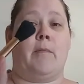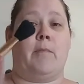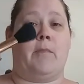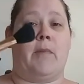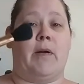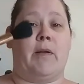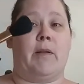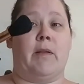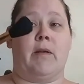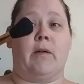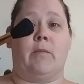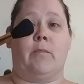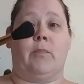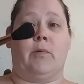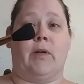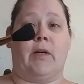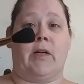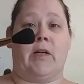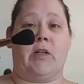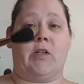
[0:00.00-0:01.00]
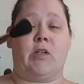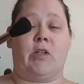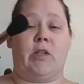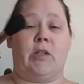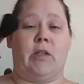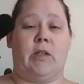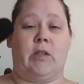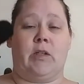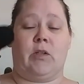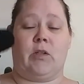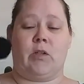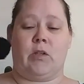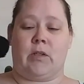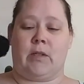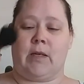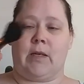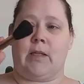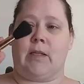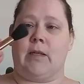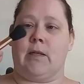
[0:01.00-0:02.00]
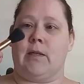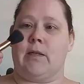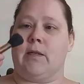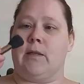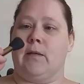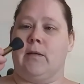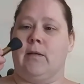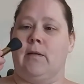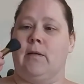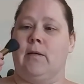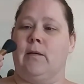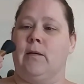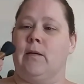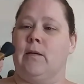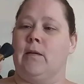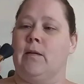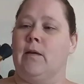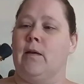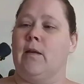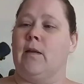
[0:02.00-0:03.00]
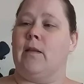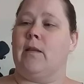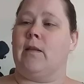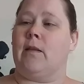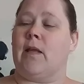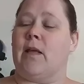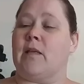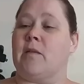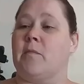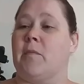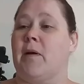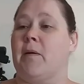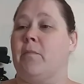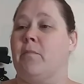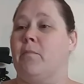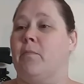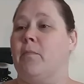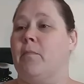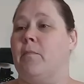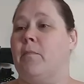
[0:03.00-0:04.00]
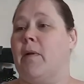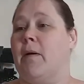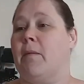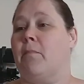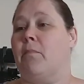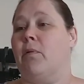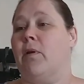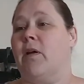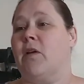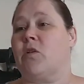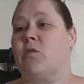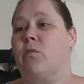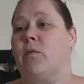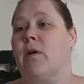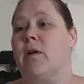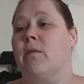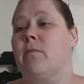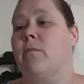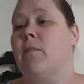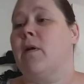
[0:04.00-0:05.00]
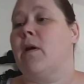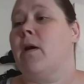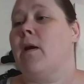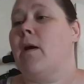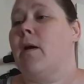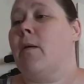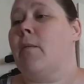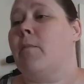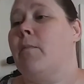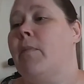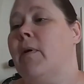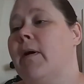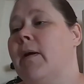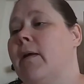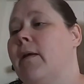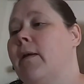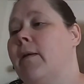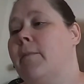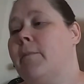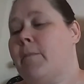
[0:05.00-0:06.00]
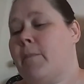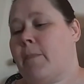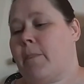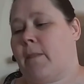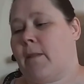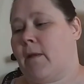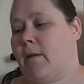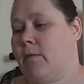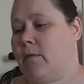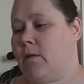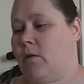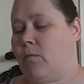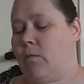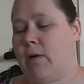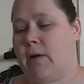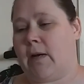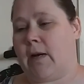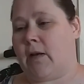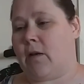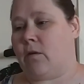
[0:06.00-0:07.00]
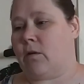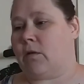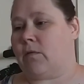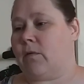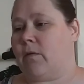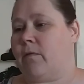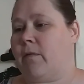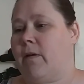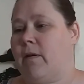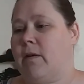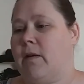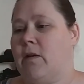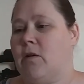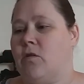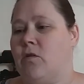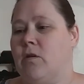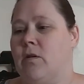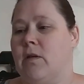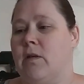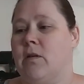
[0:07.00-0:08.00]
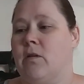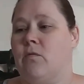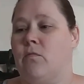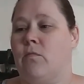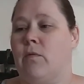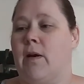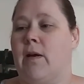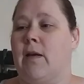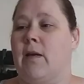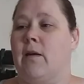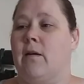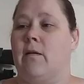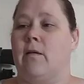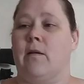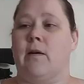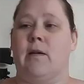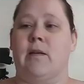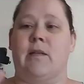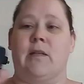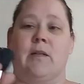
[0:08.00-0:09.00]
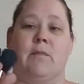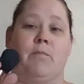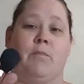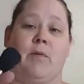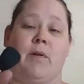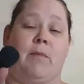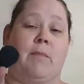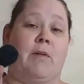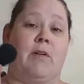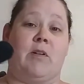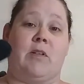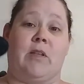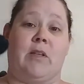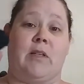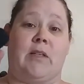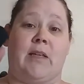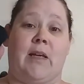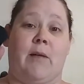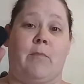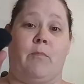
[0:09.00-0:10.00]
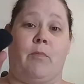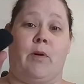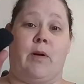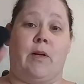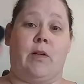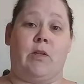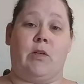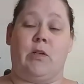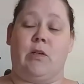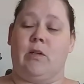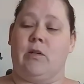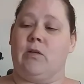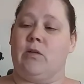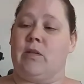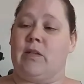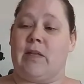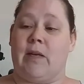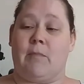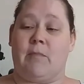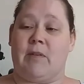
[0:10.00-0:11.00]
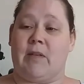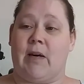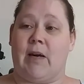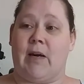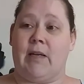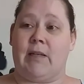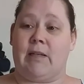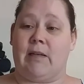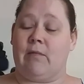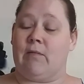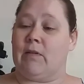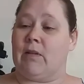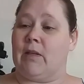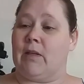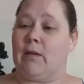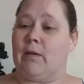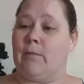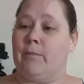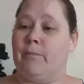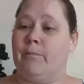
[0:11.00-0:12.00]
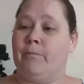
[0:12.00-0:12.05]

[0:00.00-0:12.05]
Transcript: my little brush just like this. That's my, my blush run. But the one I use for foundation is right here. It's pretty much the same brush, same size, everything.